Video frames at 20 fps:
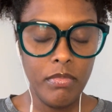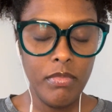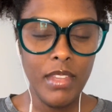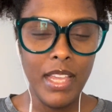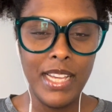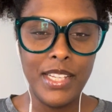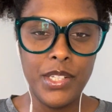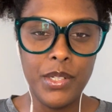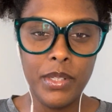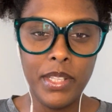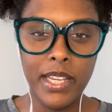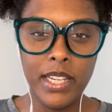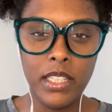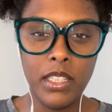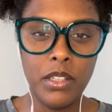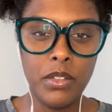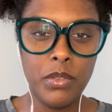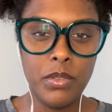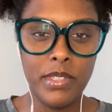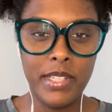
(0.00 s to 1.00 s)
I do like a
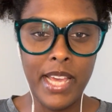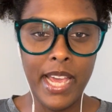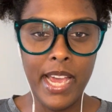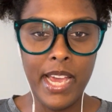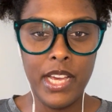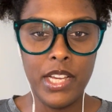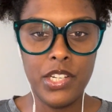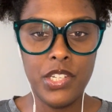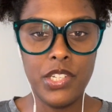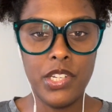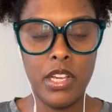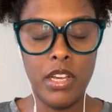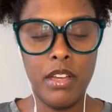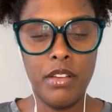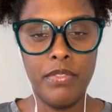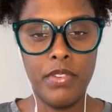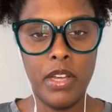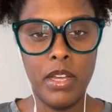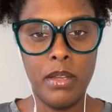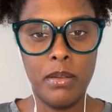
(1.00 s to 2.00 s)
little dash
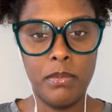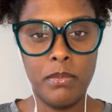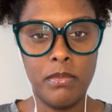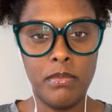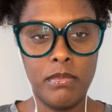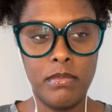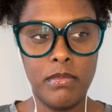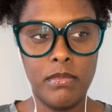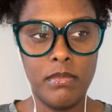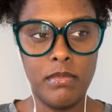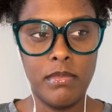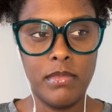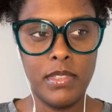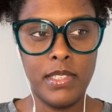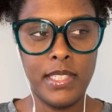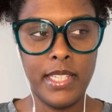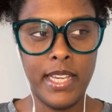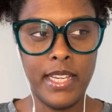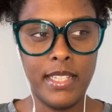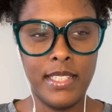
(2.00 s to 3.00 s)
of
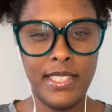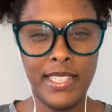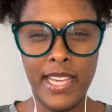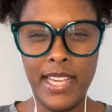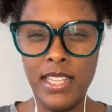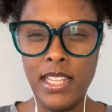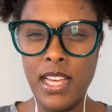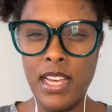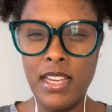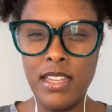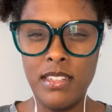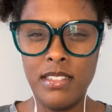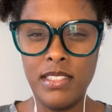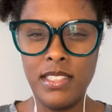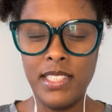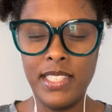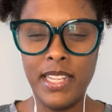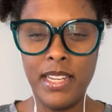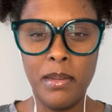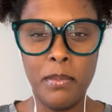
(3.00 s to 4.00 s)
Ceylon
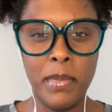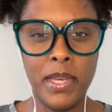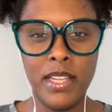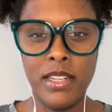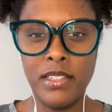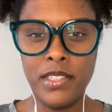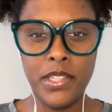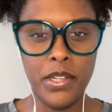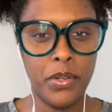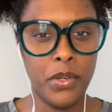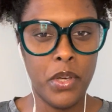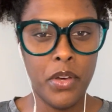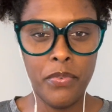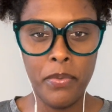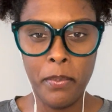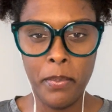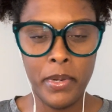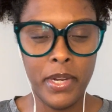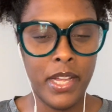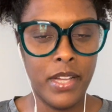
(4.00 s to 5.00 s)
cinnamon. Don't know if
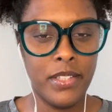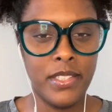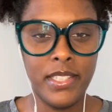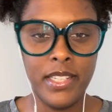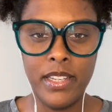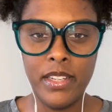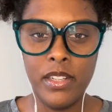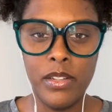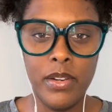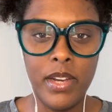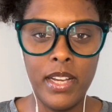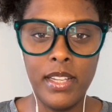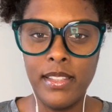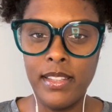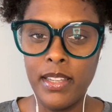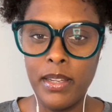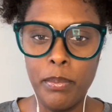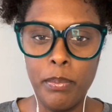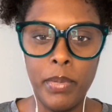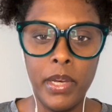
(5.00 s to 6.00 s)
I'm pronouncing it
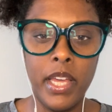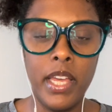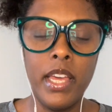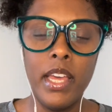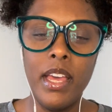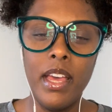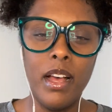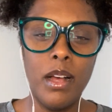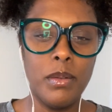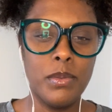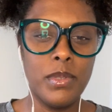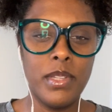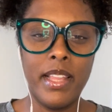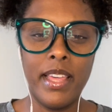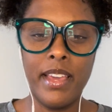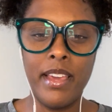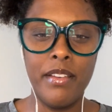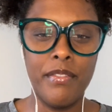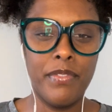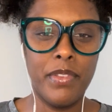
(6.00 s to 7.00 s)
correctly, but helps with
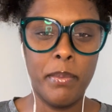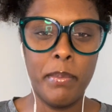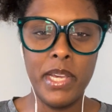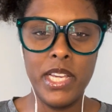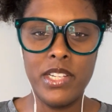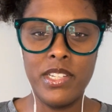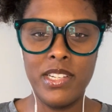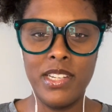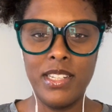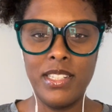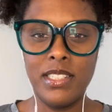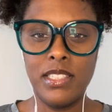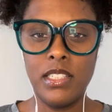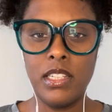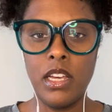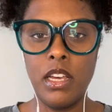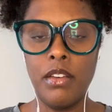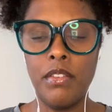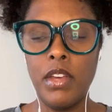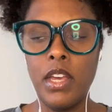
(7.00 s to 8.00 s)
like inflammation and
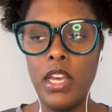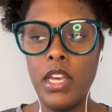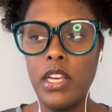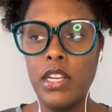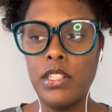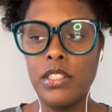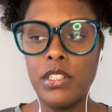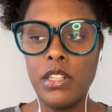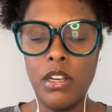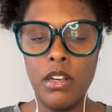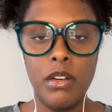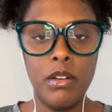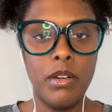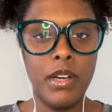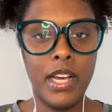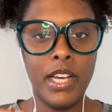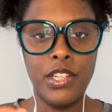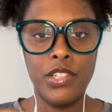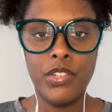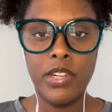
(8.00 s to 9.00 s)
stuff. So
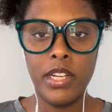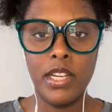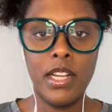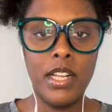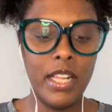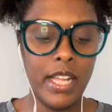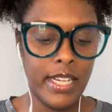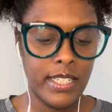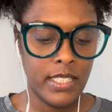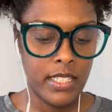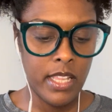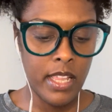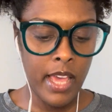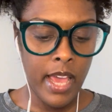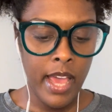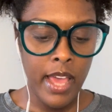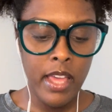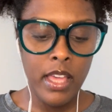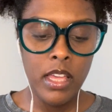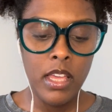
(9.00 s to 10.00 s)
I drink a glass of
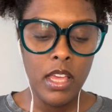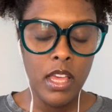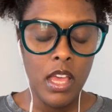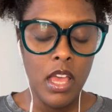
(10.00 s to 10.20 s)
that,